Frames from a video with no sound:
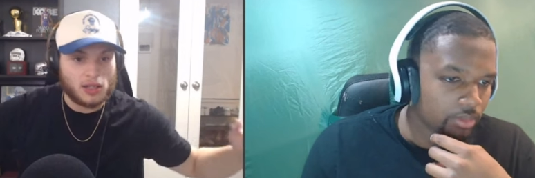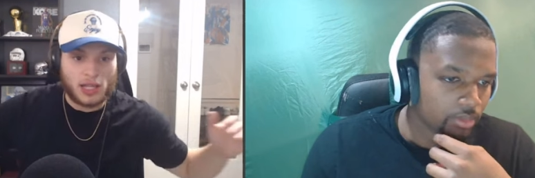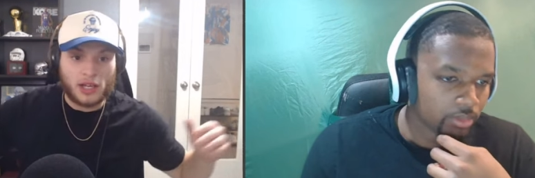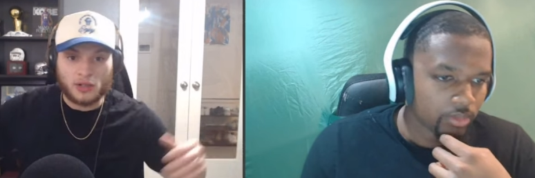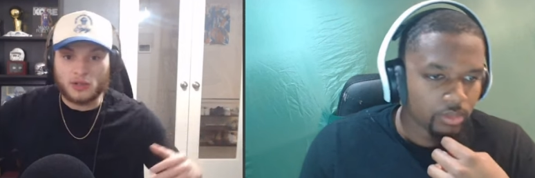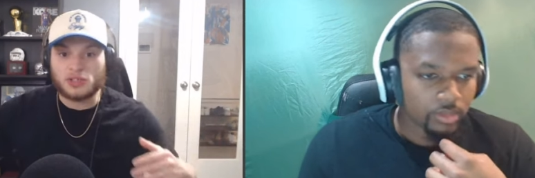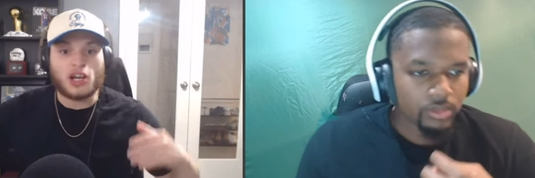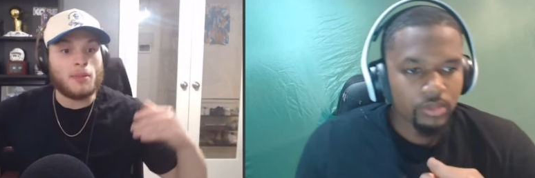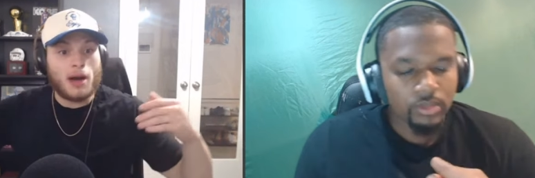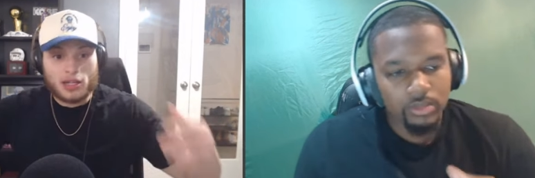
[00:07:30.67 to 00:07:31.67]
Speaker 1: the Lakers
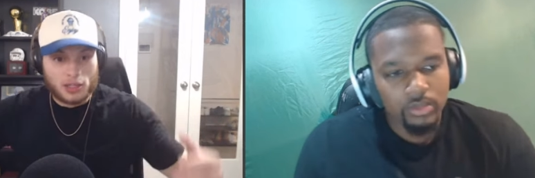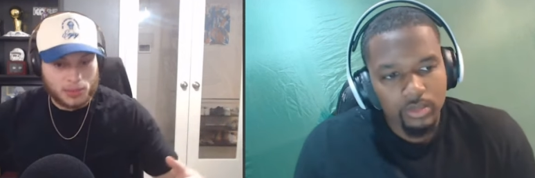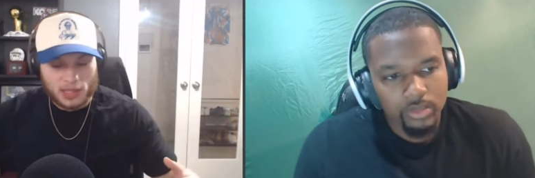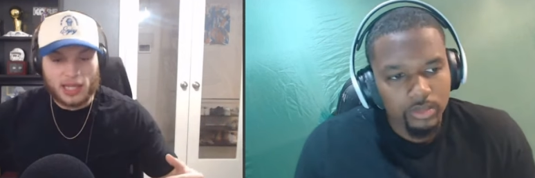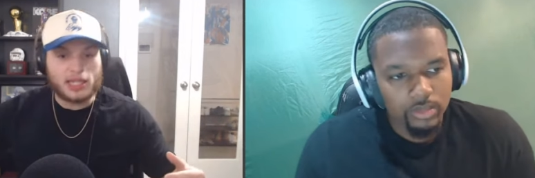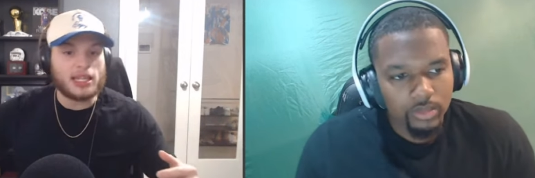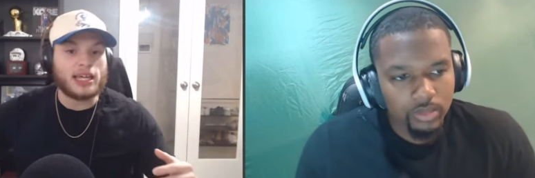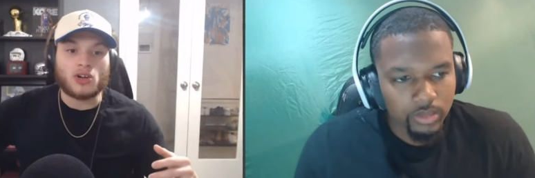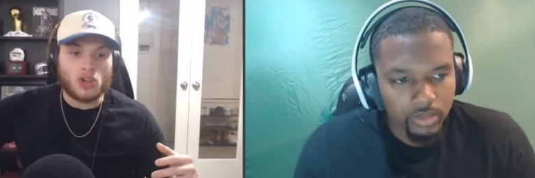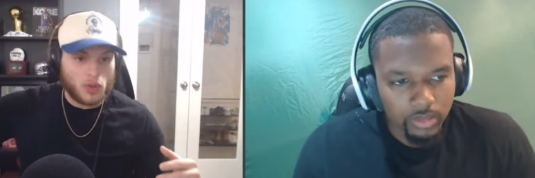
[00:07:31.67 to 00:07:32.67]
come out of the play-in, they
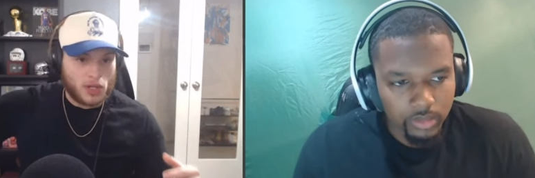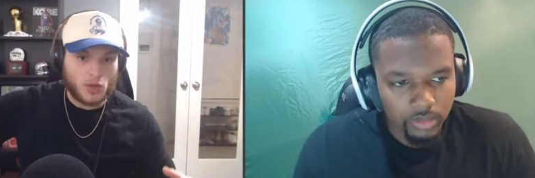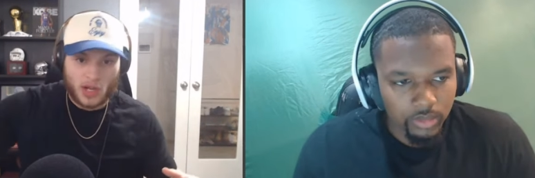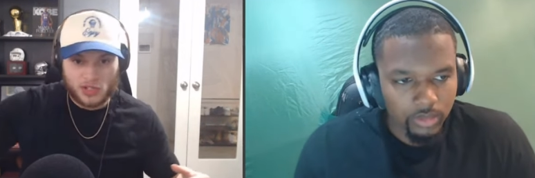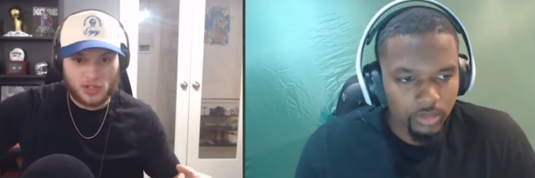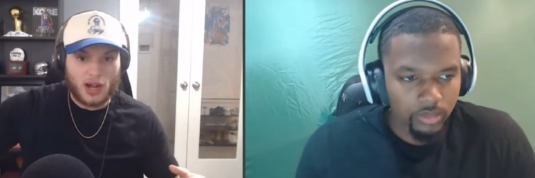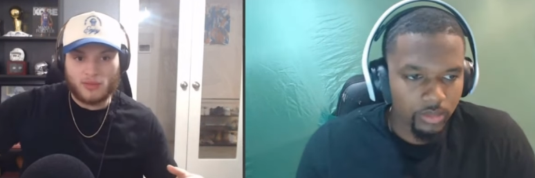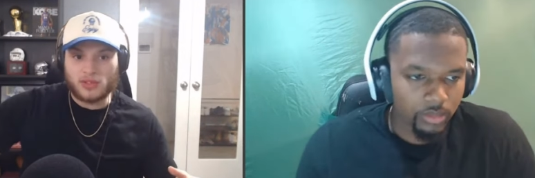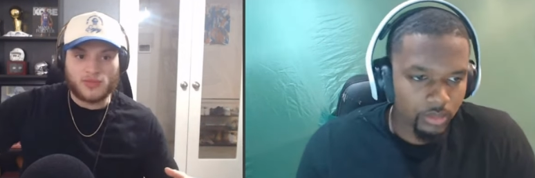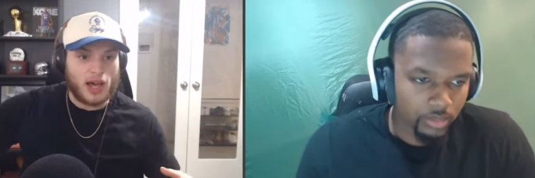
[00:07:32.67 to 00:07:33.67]
get all the way to the Western
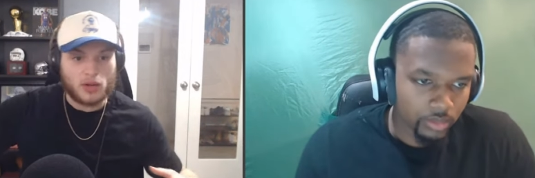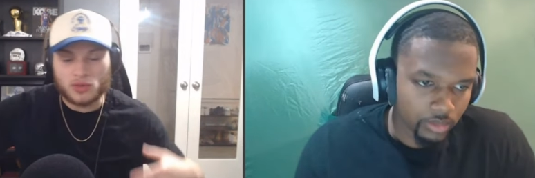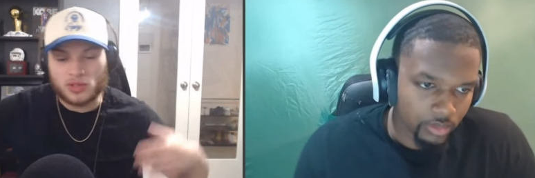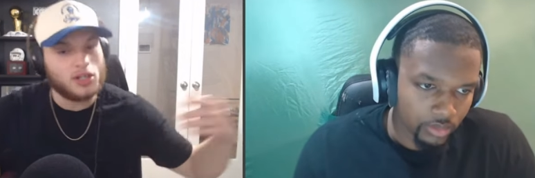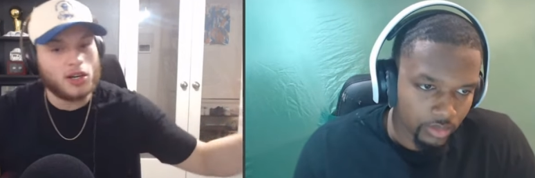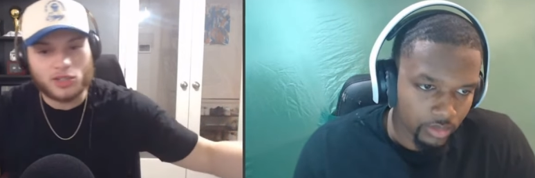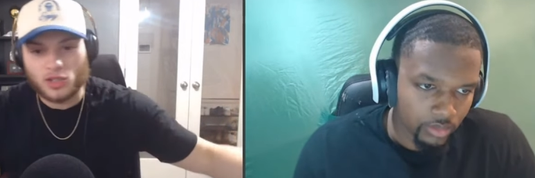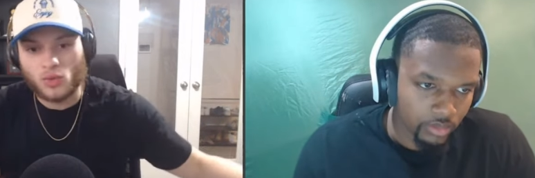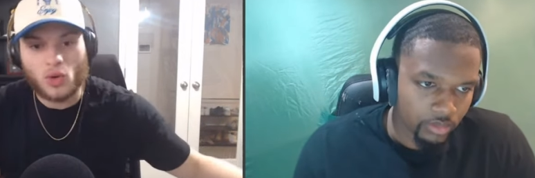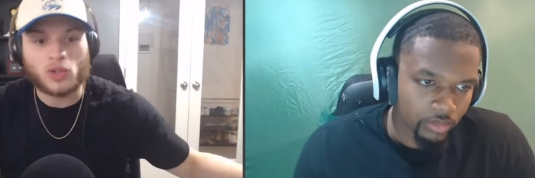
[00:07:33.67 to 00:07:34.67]
Conference Finals. The Nuggets are
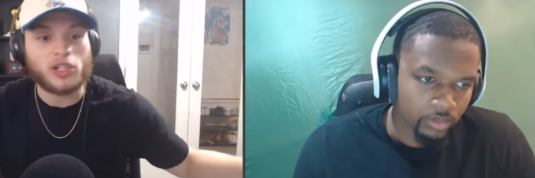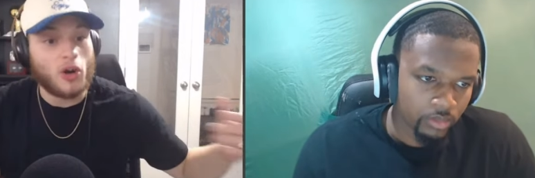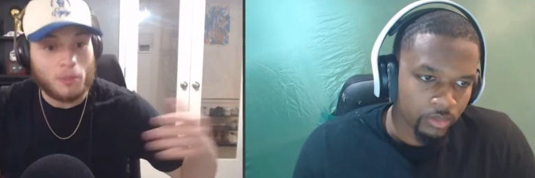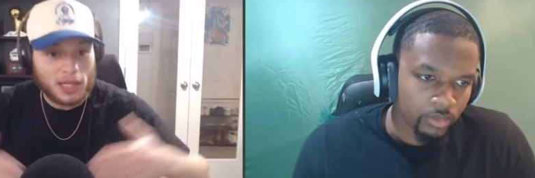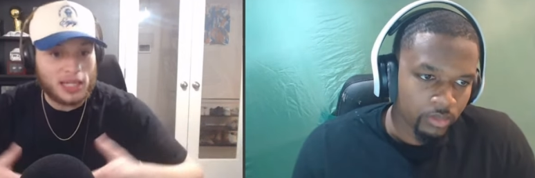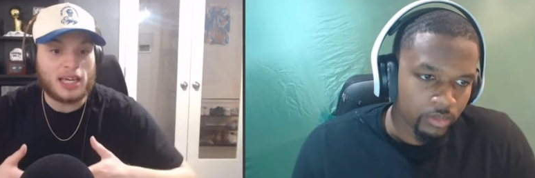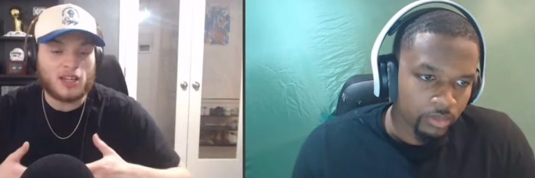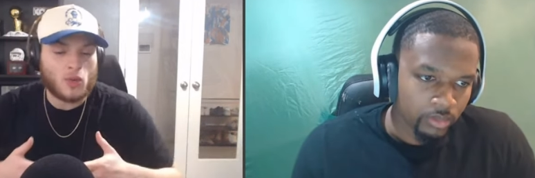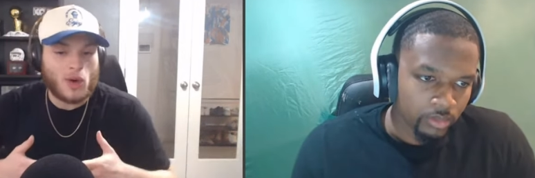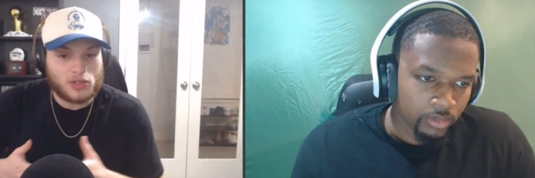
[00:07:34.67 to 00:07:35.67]
rolling. Y'all meet again in
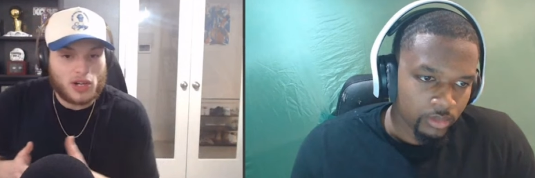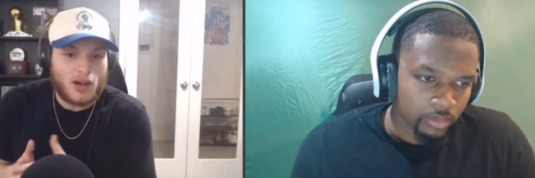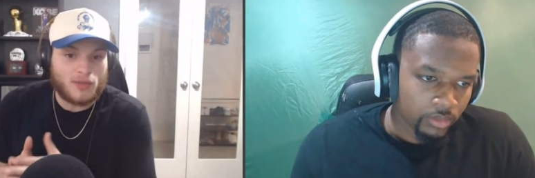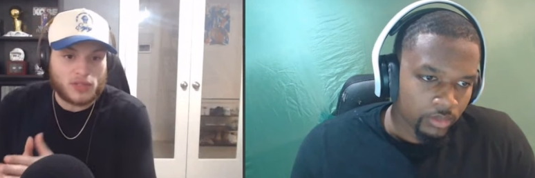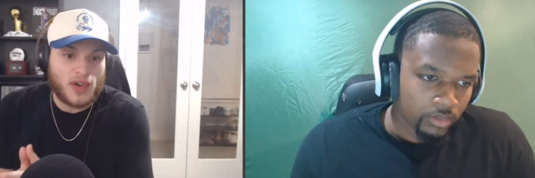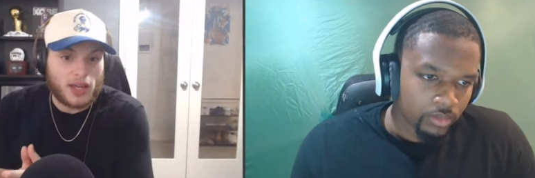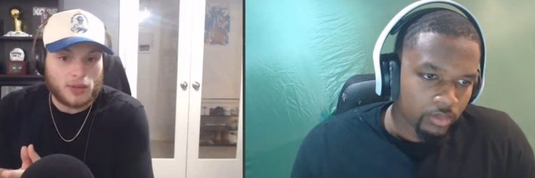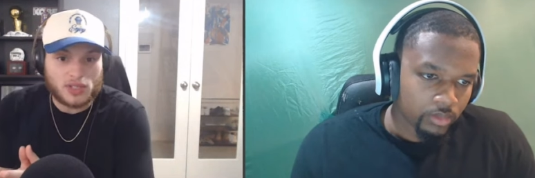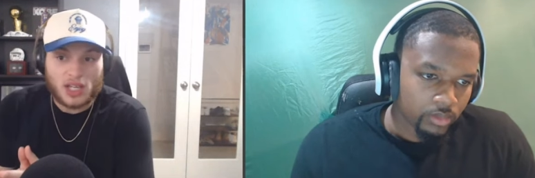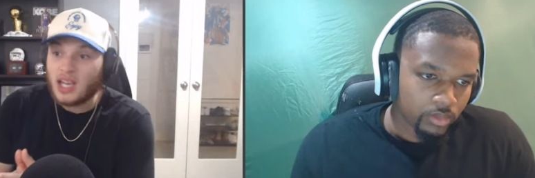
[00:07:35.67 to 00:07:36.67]
the Western Conference
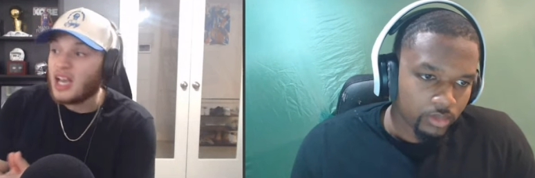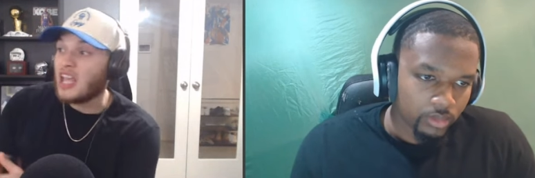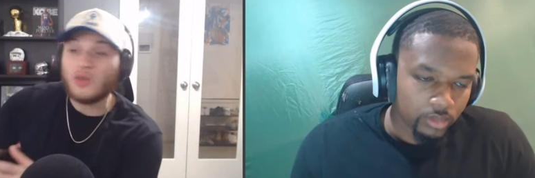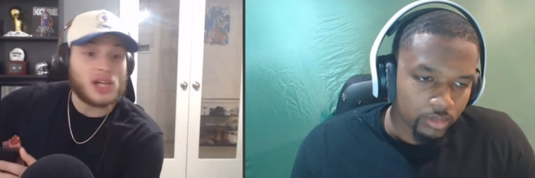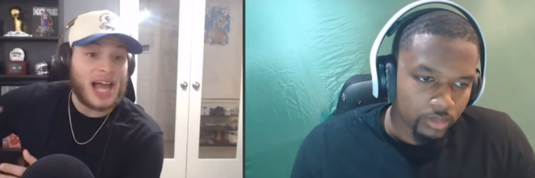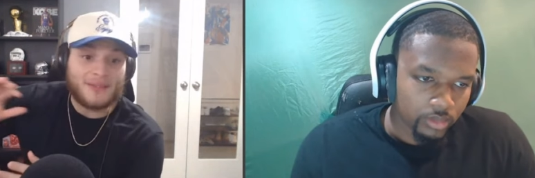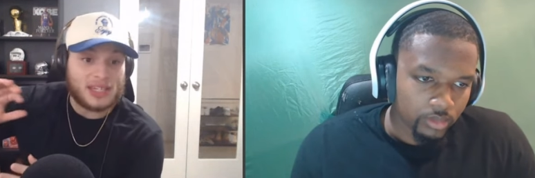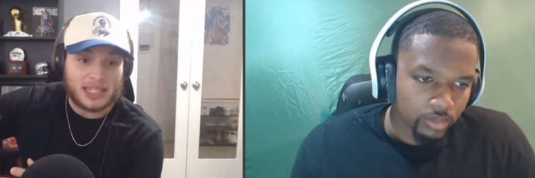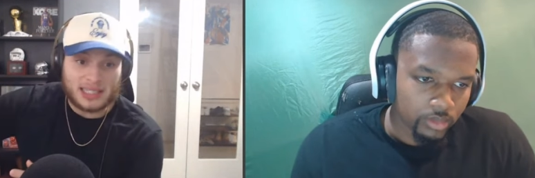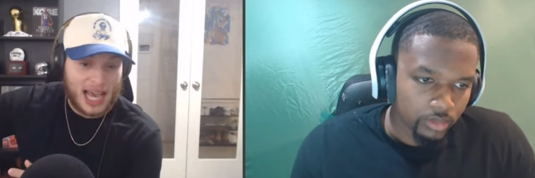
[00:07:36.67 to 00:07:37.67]
Finals, and you could have the
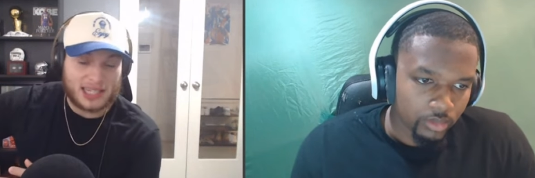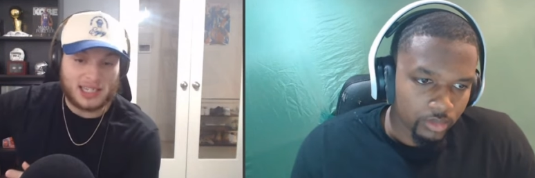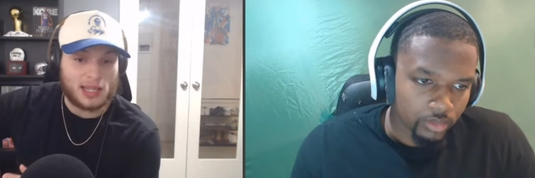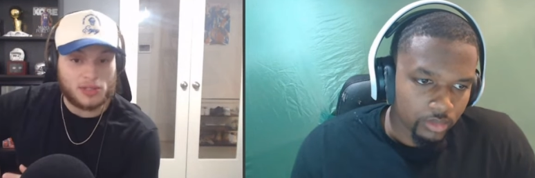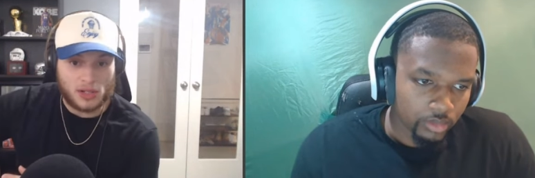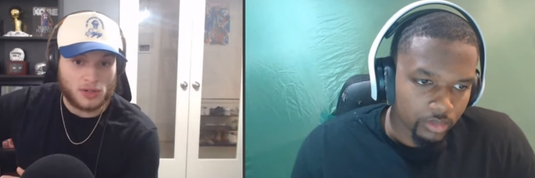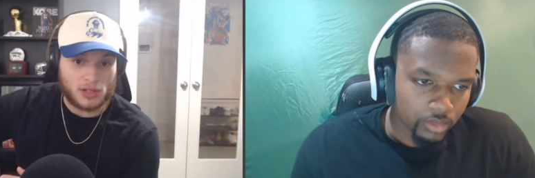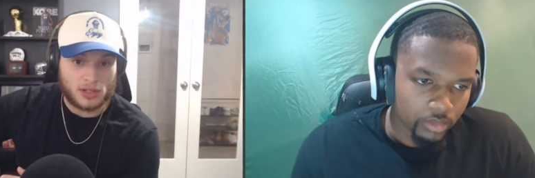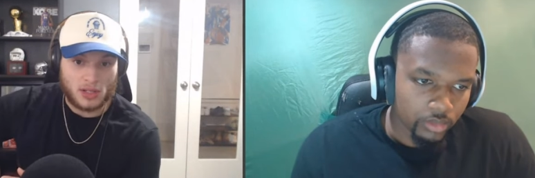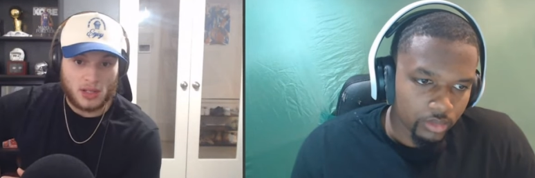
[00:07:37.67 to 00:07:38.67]
exact same series.